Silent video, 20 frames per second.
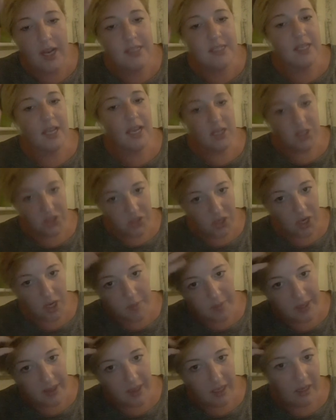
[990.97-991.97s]
and stay strong
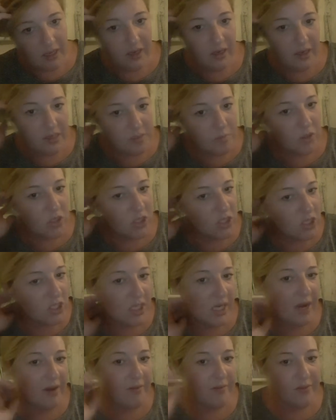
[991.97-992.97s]
and be there as much as
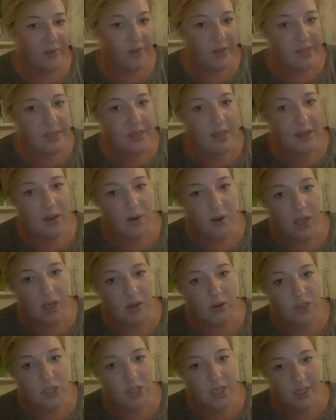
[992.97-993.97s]
you can for this little
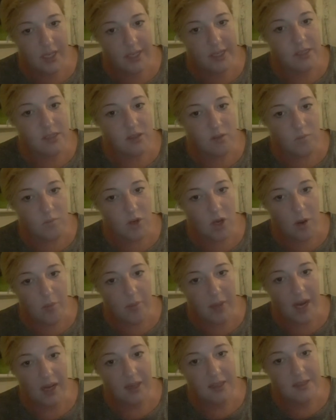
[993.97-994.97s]
girl. She needs some
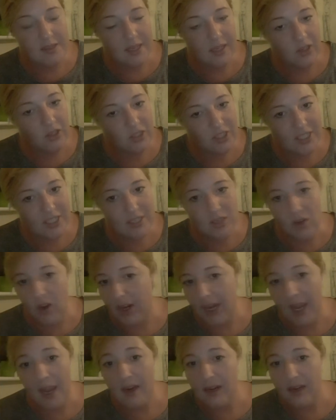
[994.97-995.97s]
normality because she's
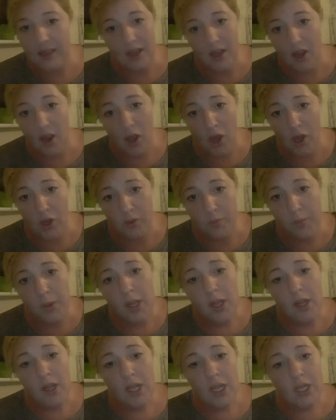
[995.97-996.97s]
not getting it at home.
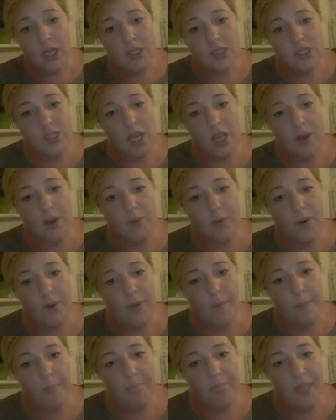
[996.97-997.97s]
So,
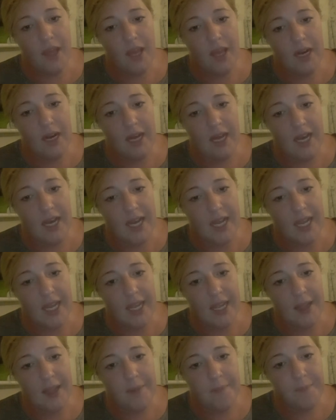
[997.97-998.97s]
at
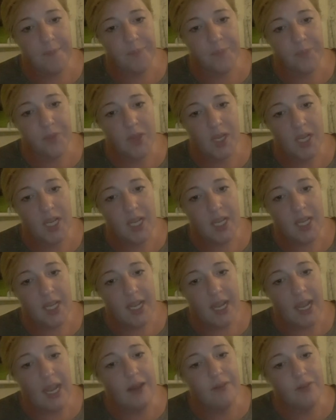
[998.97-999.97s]
like,
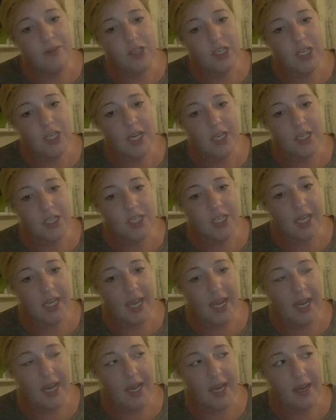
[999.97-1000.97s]
every chance you
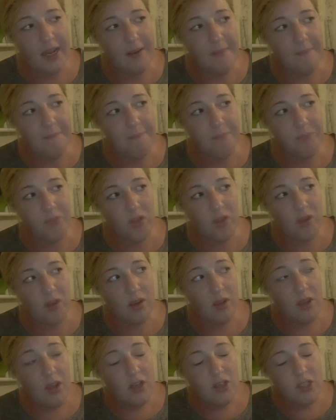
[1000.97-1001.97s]
get,
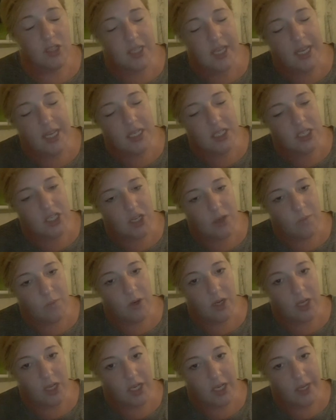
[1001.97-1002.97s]
just keep doing
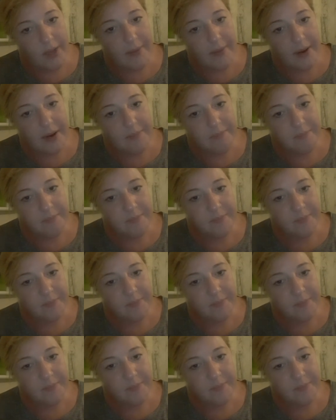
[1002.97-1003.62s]
what you're doing.